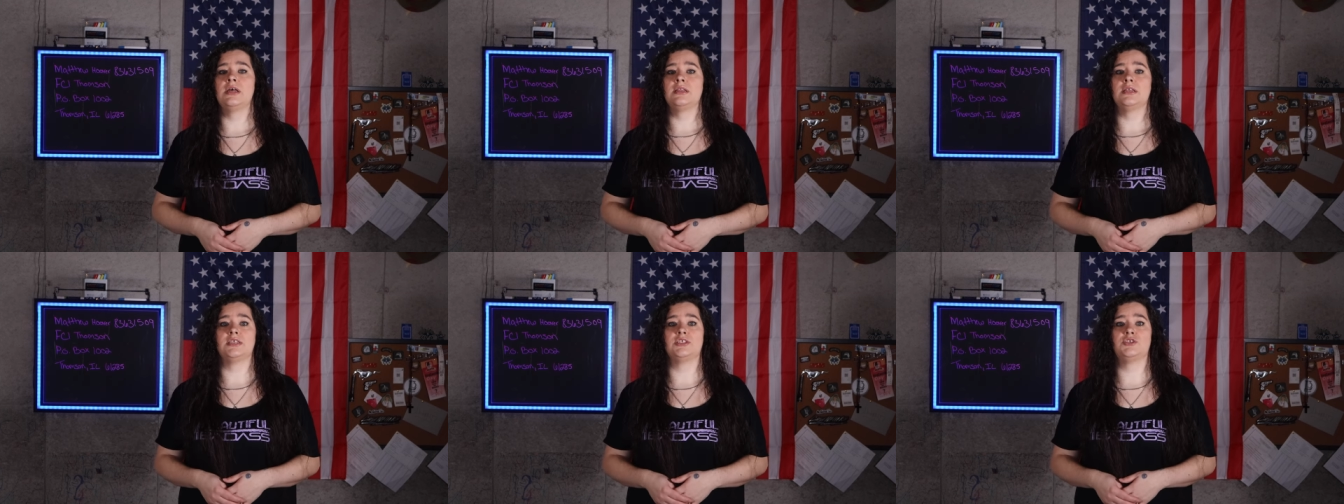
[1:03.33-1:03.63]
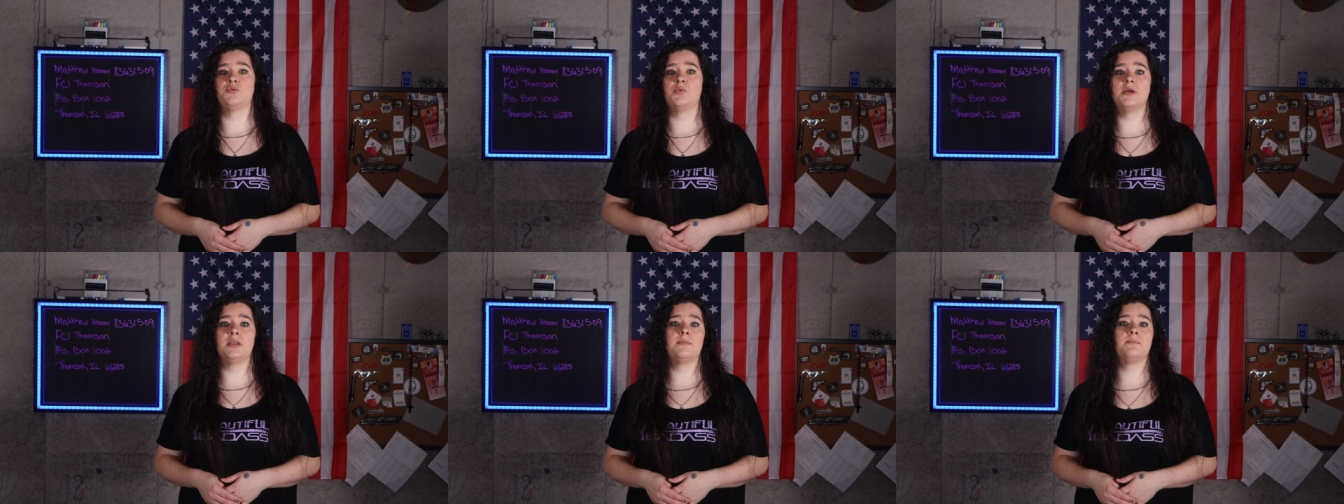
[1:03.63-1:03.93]
the
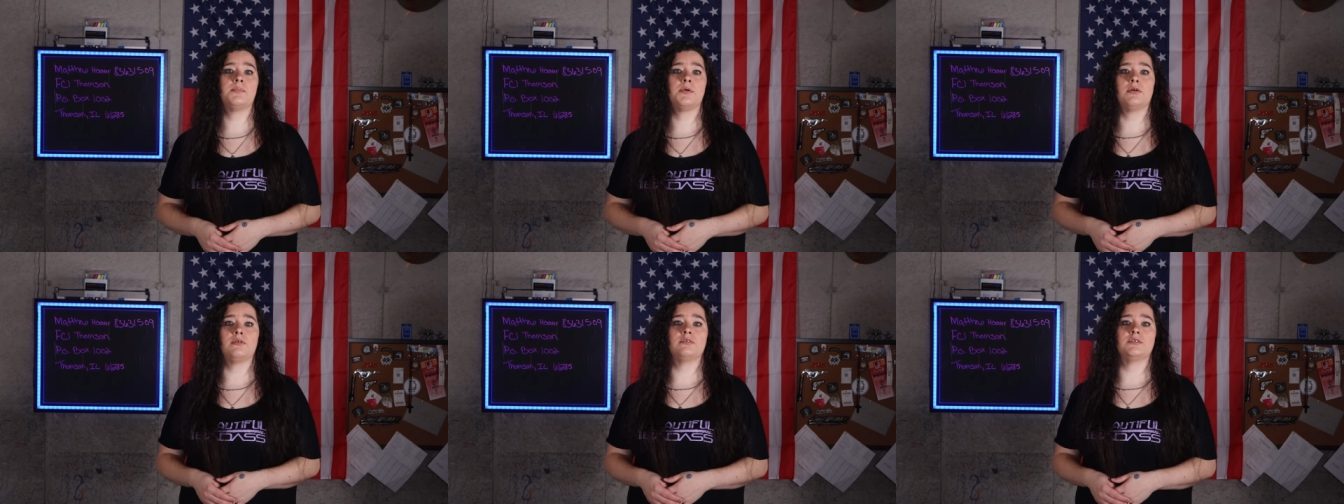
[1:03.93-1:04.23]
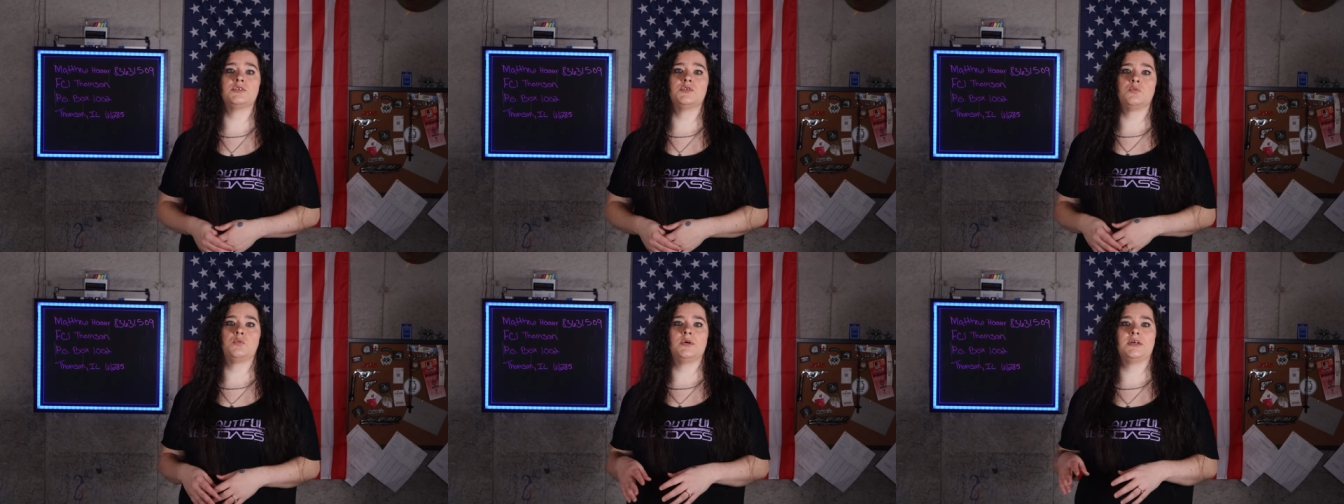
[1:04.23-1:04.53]
Twin
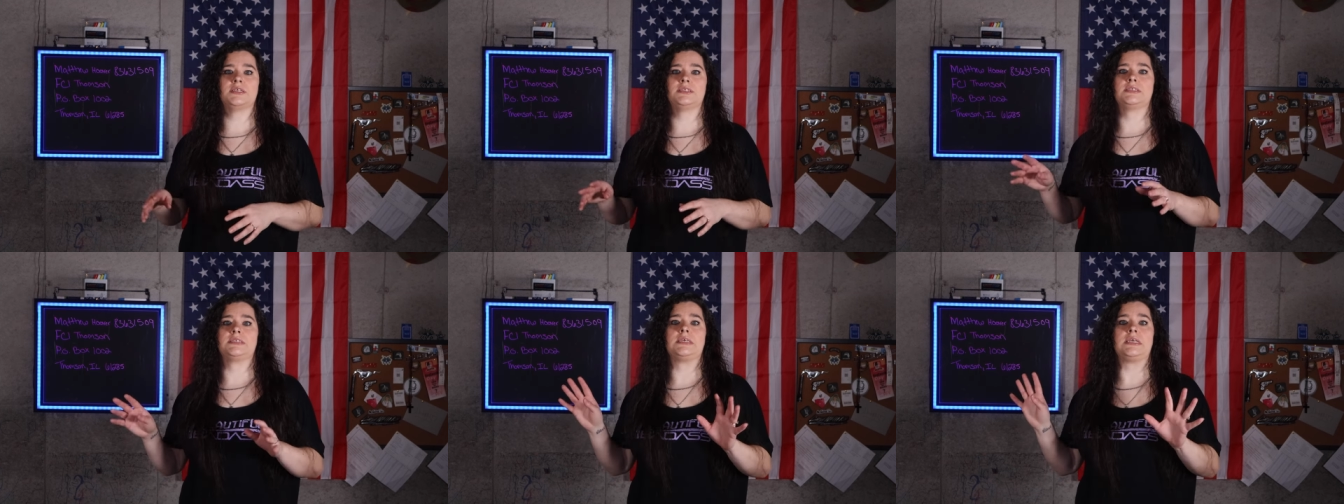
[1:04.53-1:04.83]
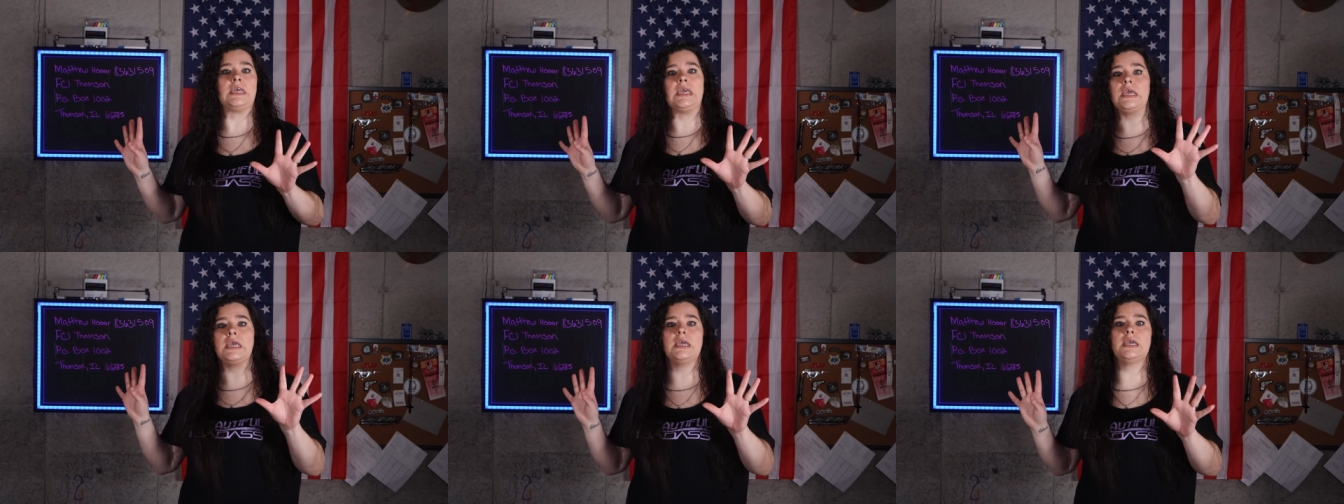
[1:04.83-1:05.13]
Bros was
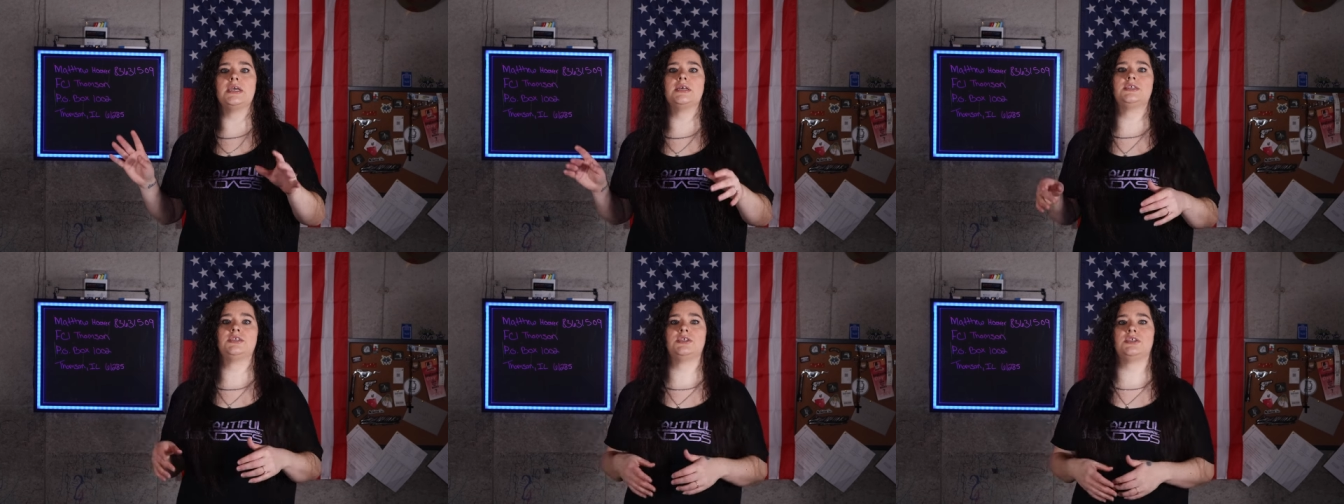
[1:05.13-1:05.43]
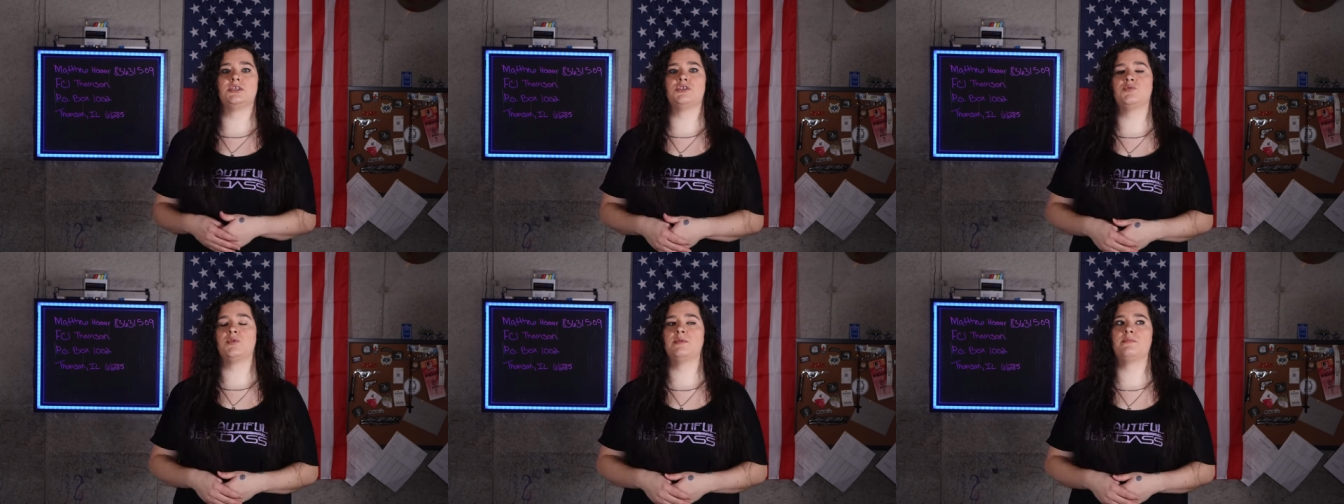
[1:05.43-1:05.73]
key to
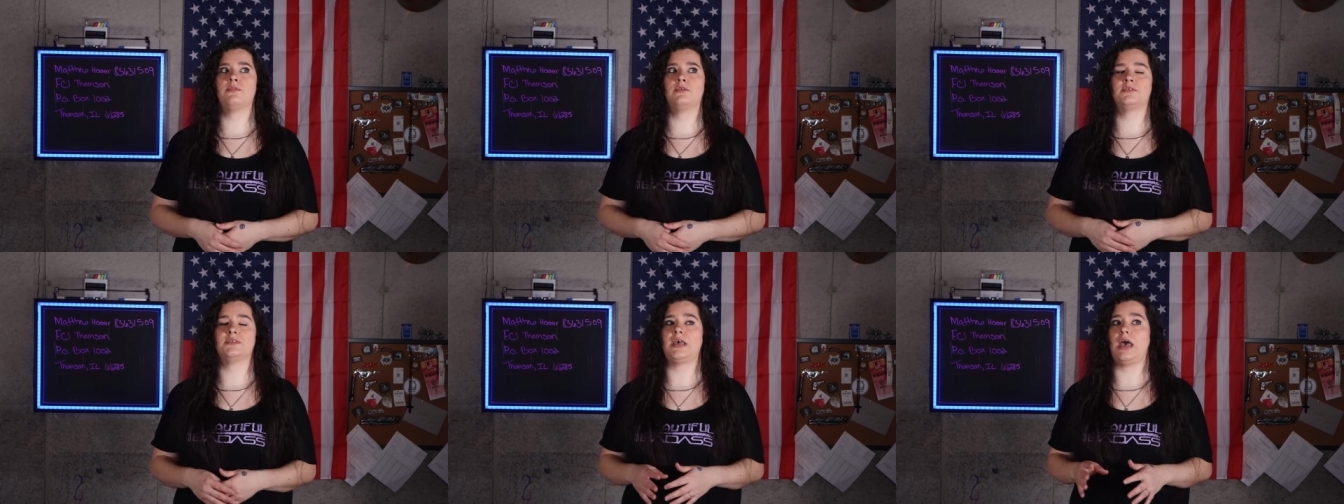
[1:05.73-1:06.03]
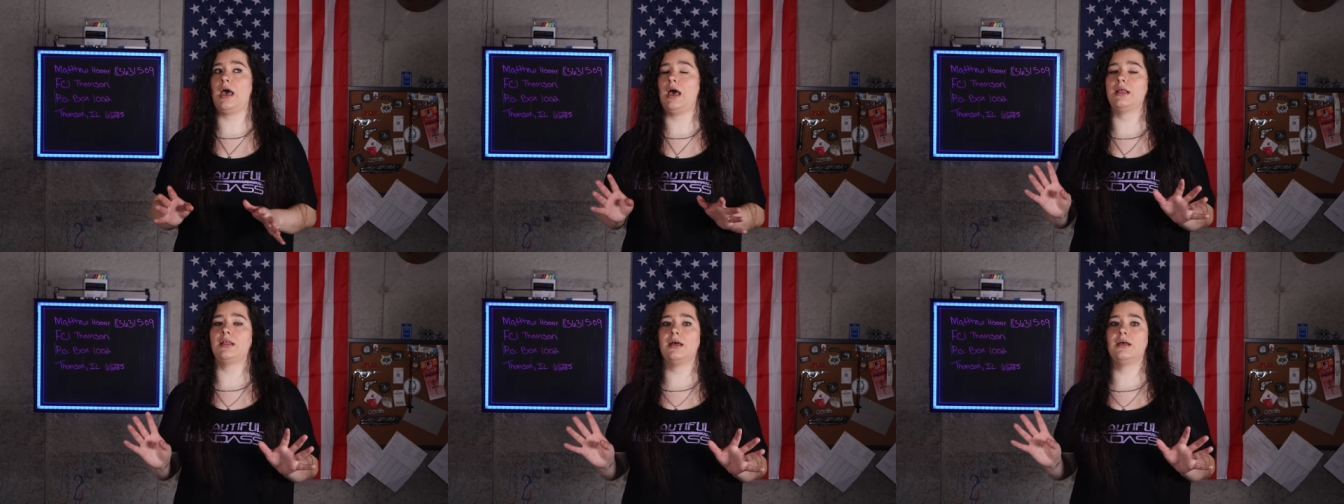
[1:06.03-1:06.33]
the Twin Bros
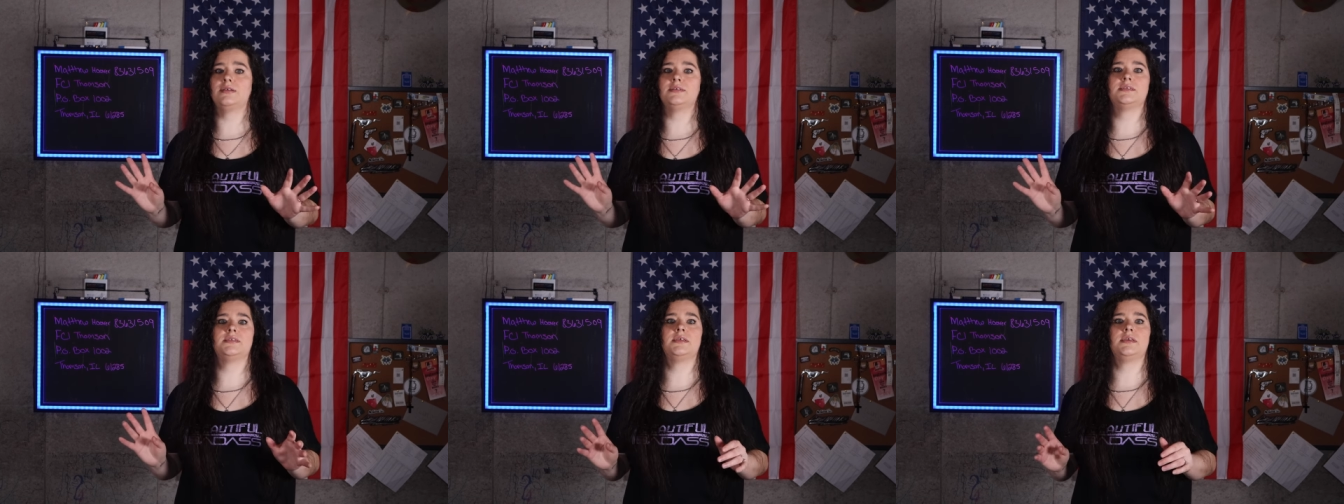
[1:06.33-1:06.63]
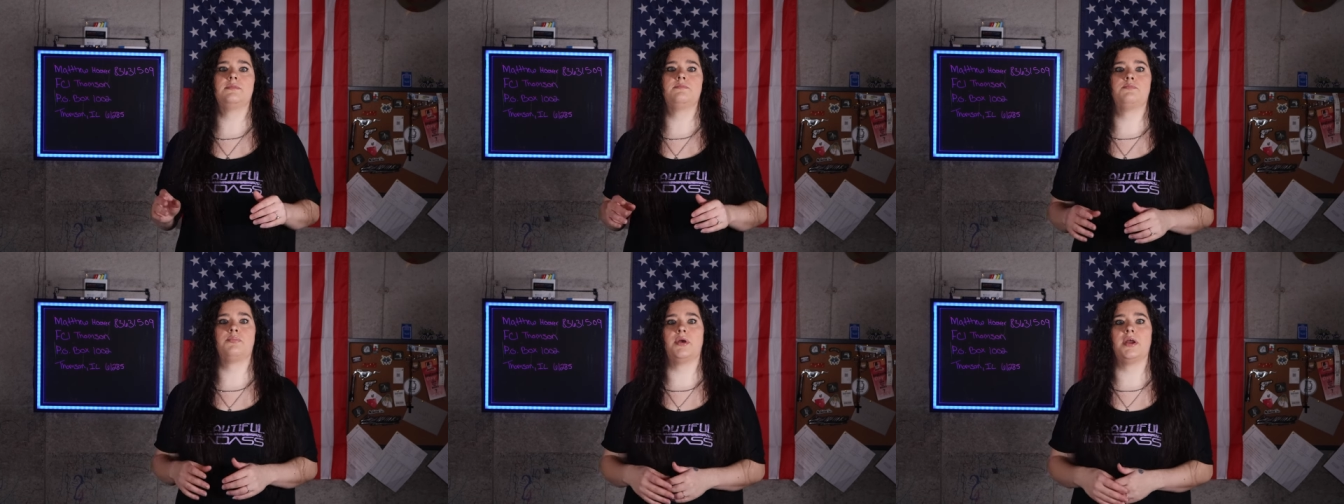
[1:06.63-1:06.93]

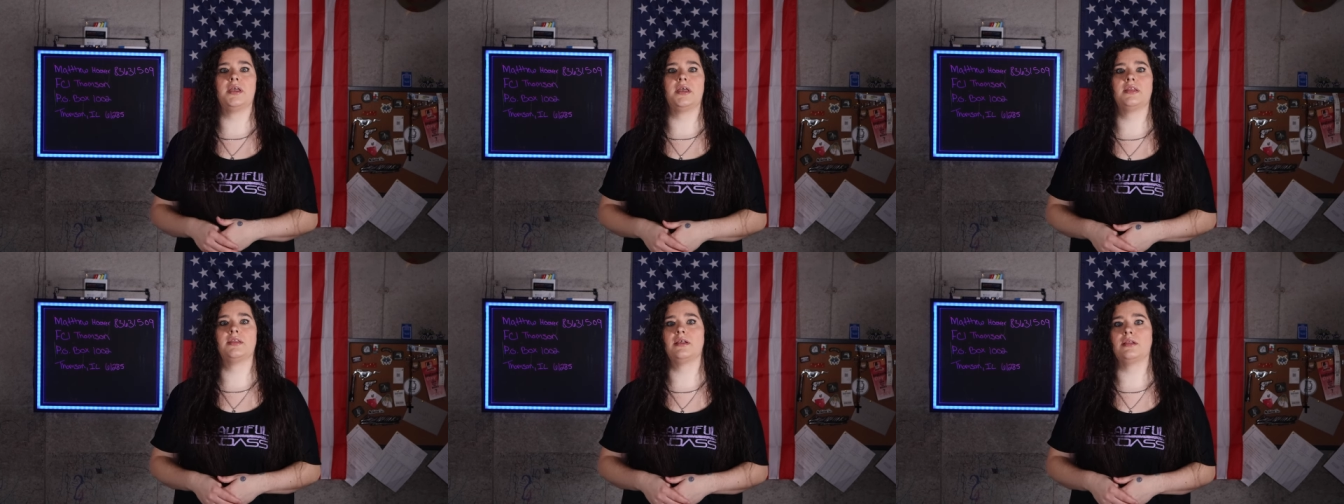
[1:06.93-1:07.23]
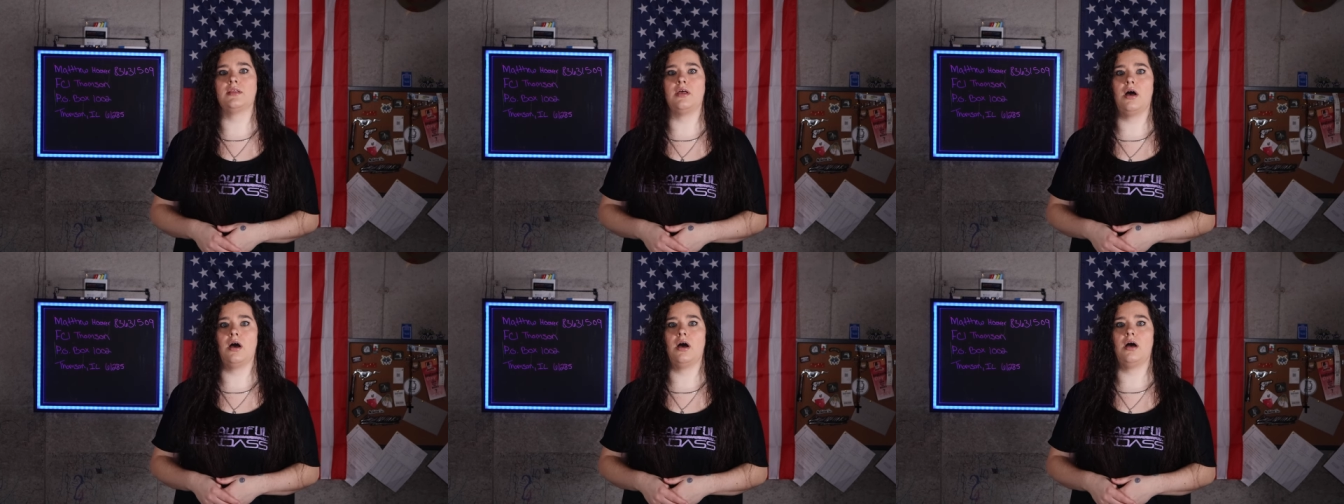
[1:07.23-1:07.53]
LLC breaking the
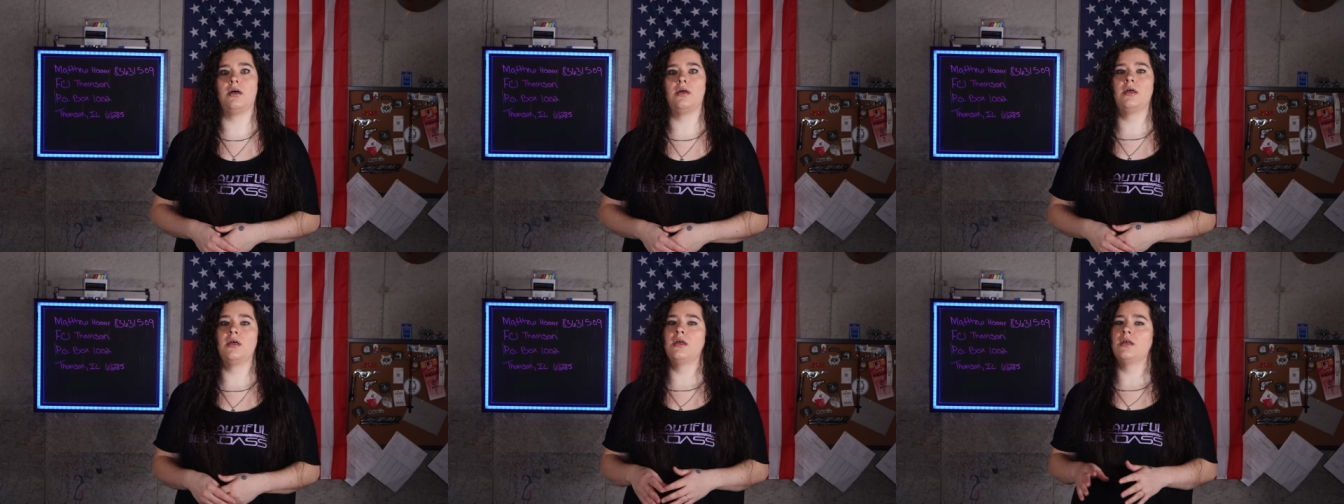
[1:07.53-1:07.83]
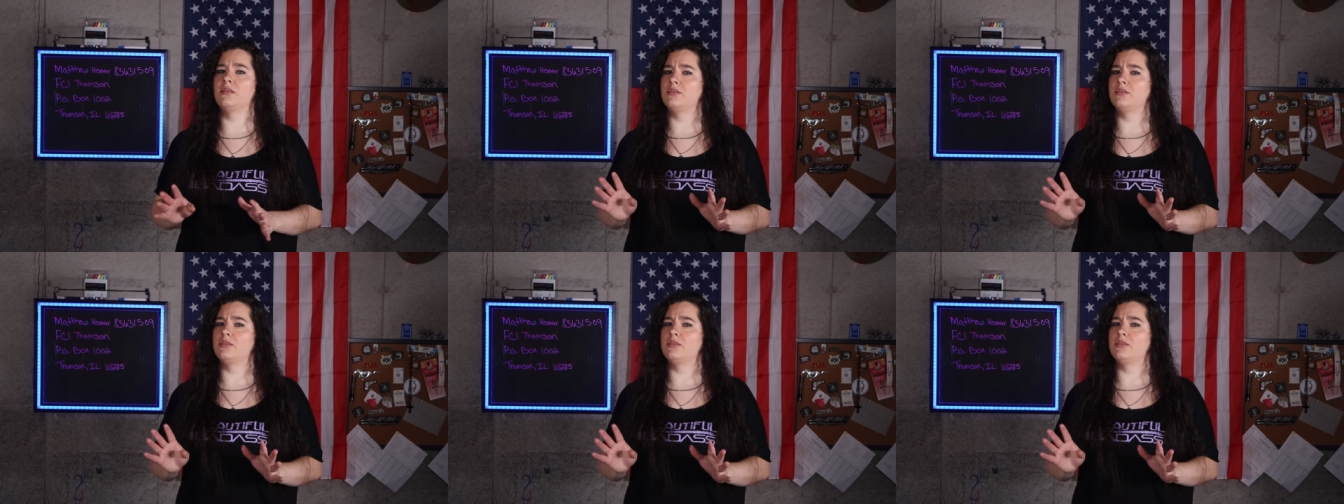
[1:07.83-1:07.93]
law.